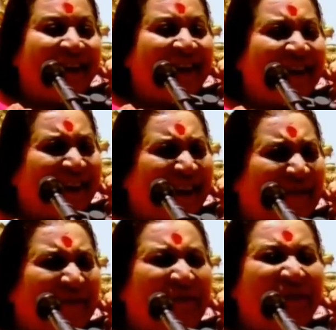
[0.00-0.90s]
And in
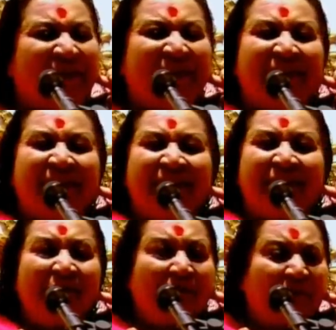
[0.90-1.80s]
love, you're